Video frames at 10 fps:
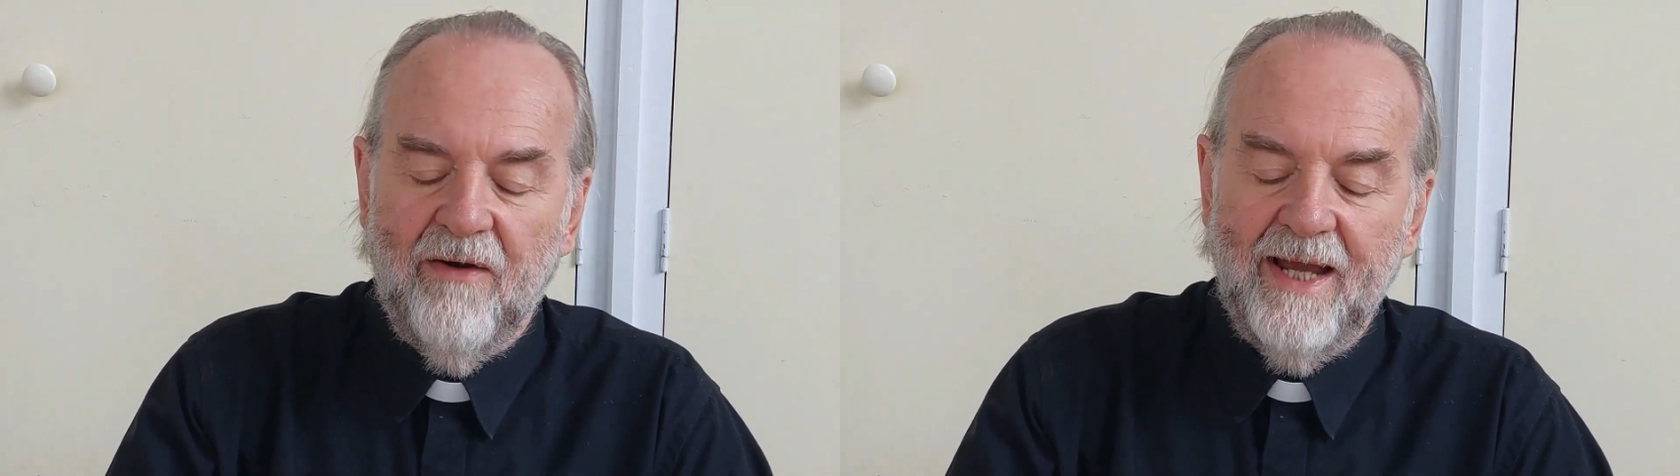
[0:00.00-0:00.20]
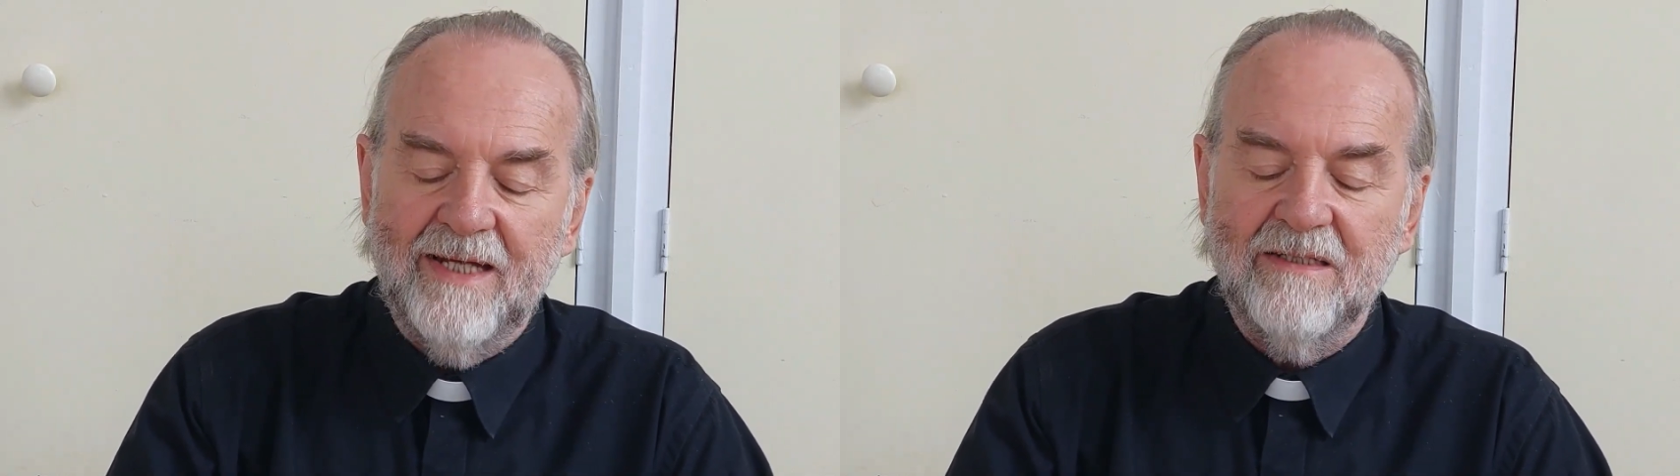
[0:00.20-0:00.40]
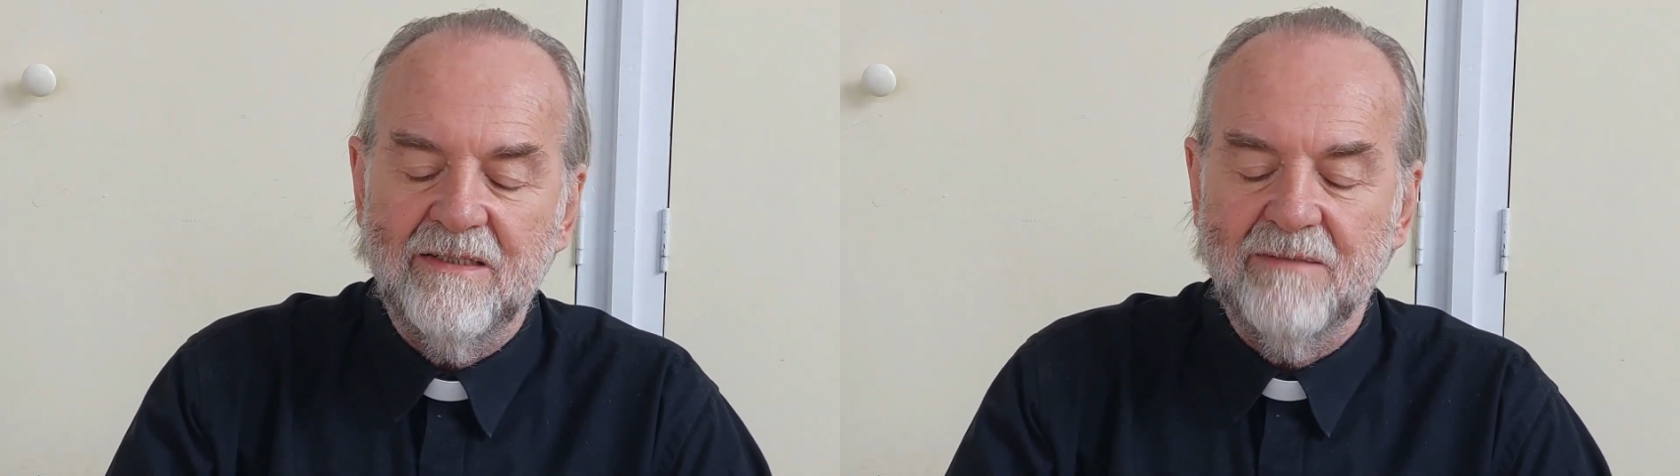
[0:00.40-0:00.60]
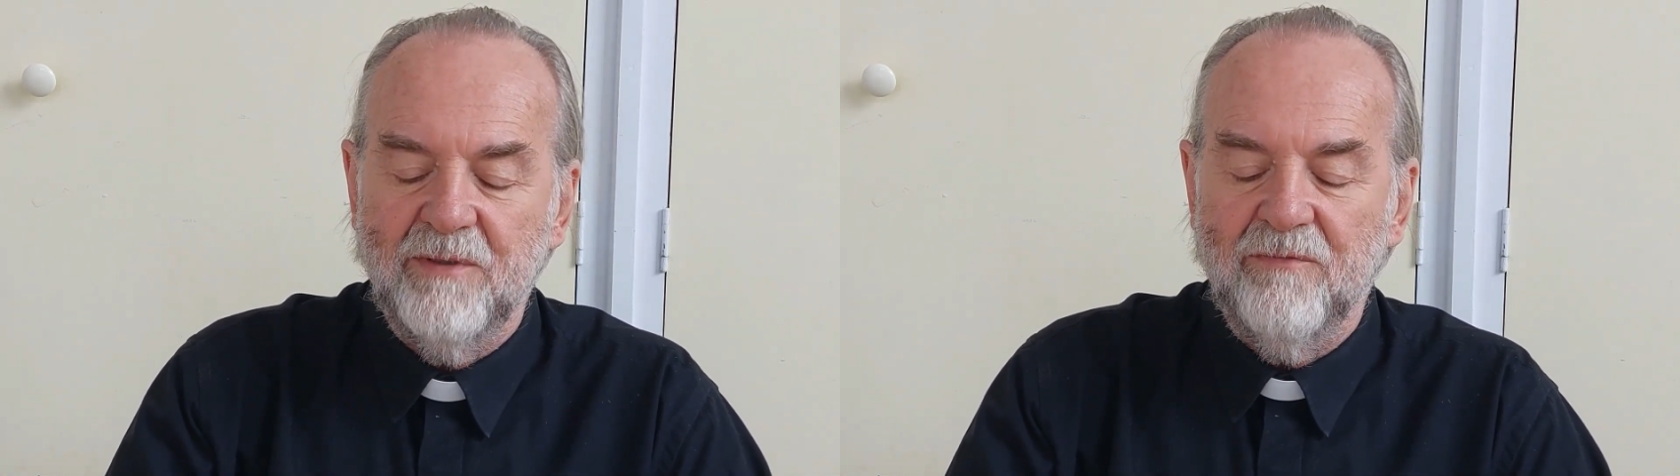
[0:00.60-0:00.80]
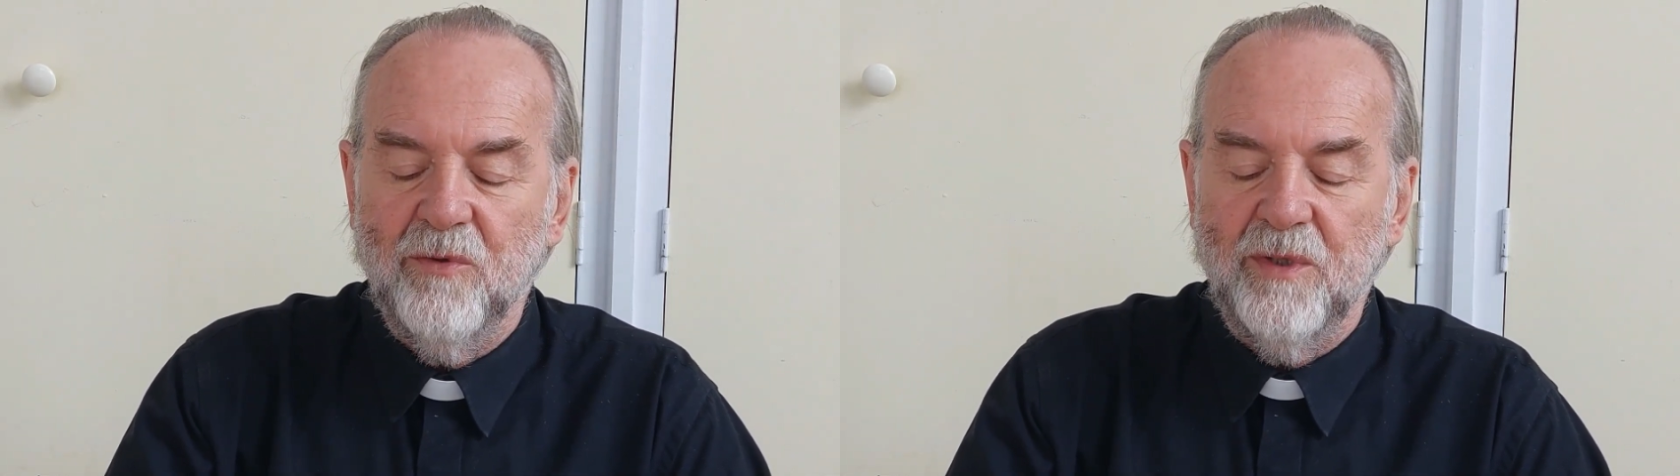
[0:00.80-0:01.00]
act
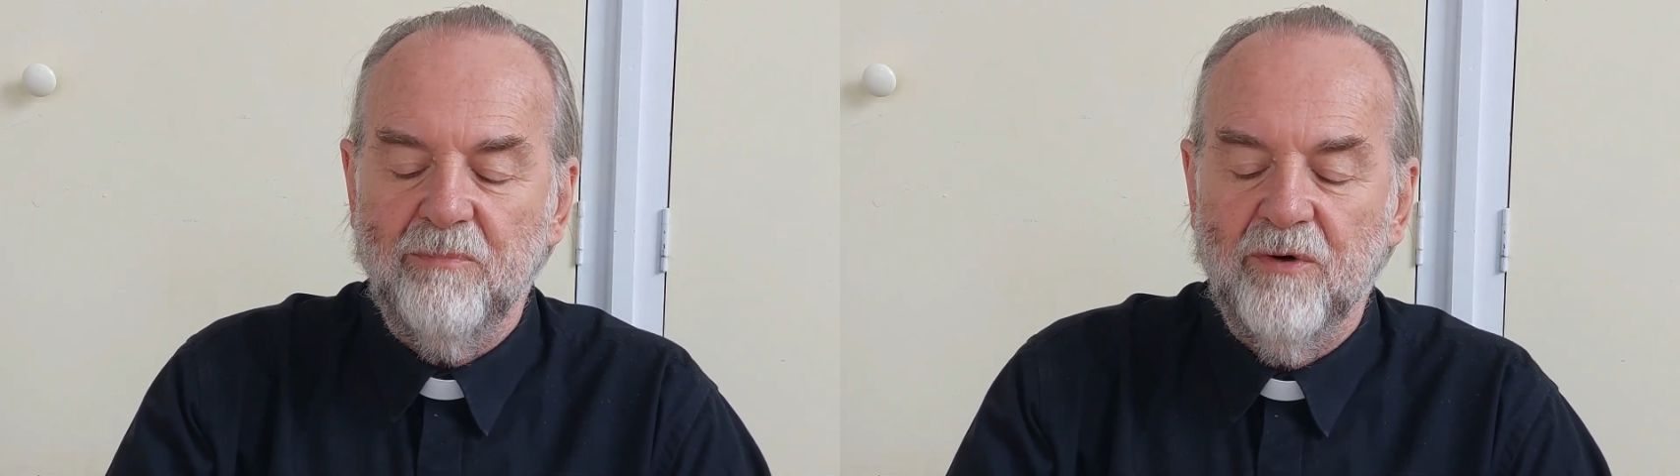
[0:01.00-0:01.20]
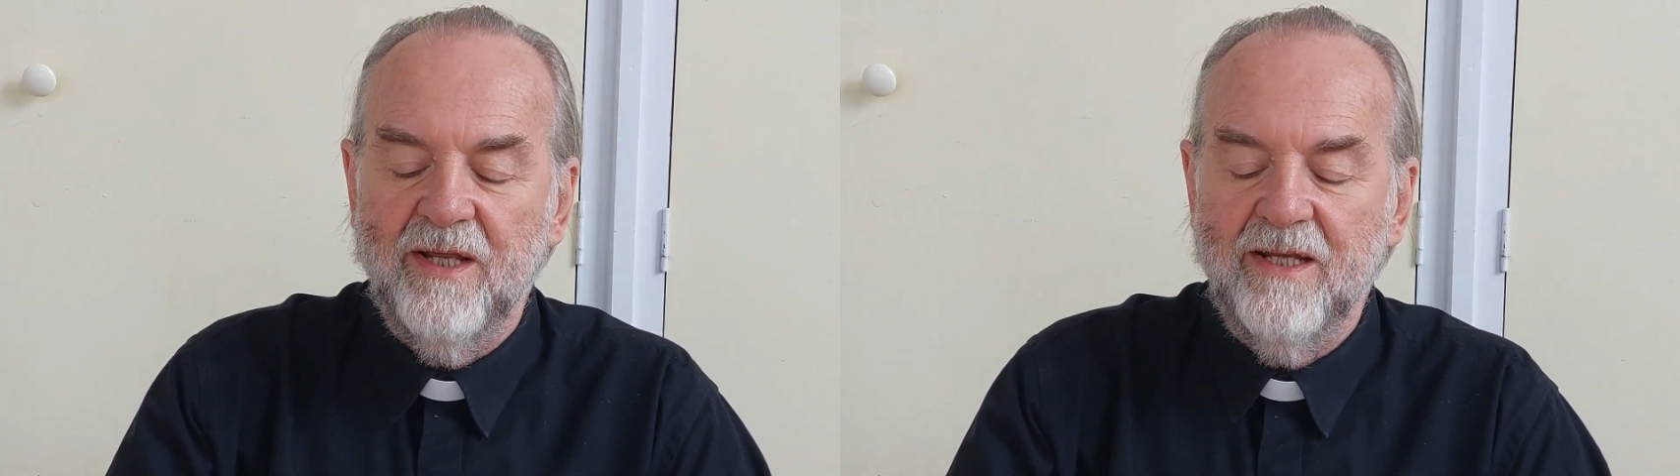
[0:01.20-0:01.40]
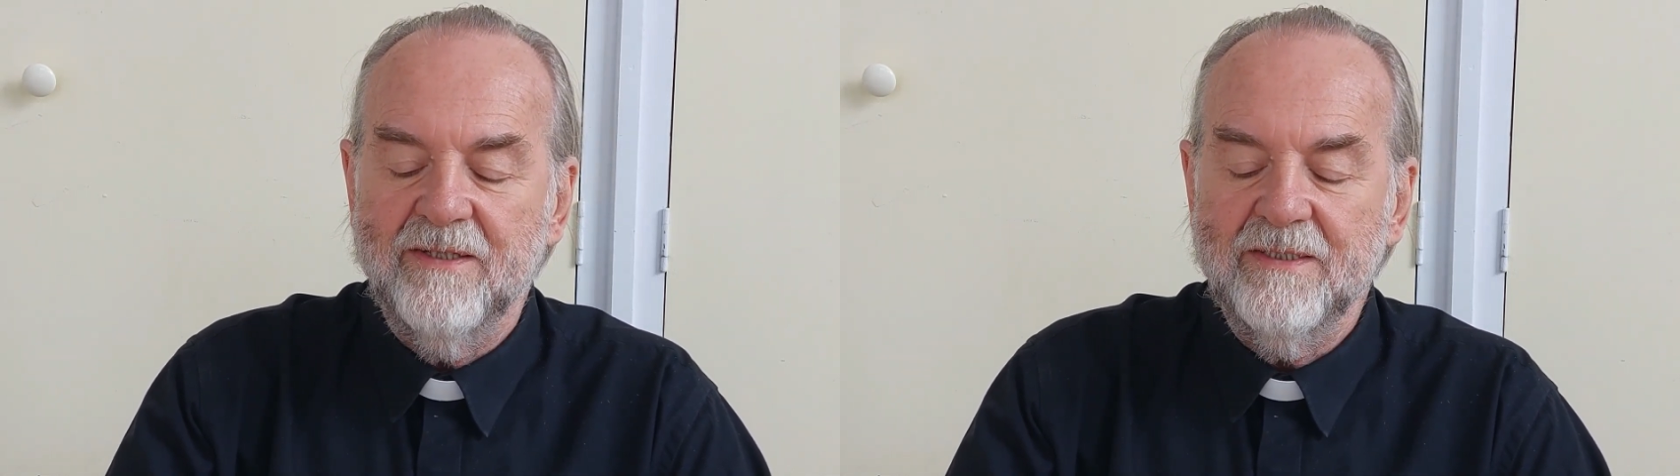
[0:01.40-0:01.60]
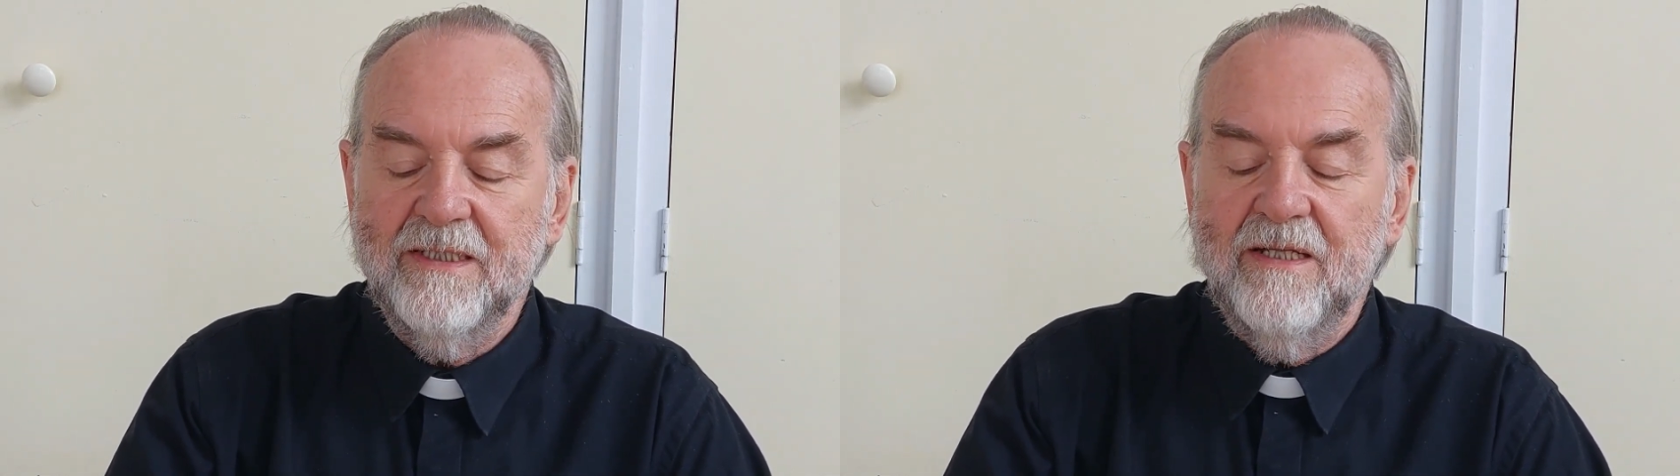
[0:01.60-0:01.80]
before we pray.